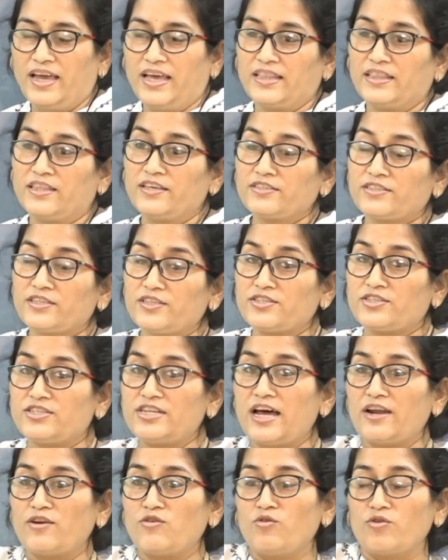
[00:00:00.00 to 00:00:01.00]
this is
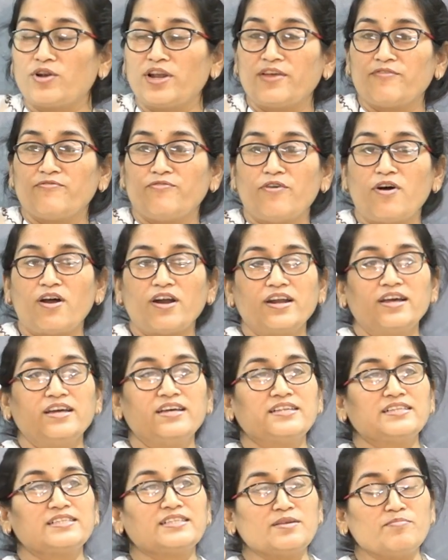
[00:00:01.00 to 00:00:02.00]
done only for
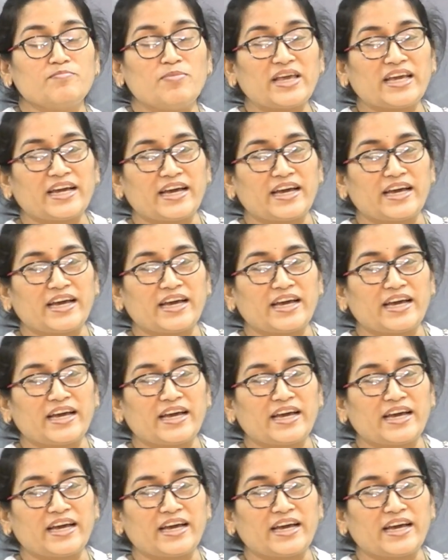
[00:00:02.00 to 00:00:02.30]
simply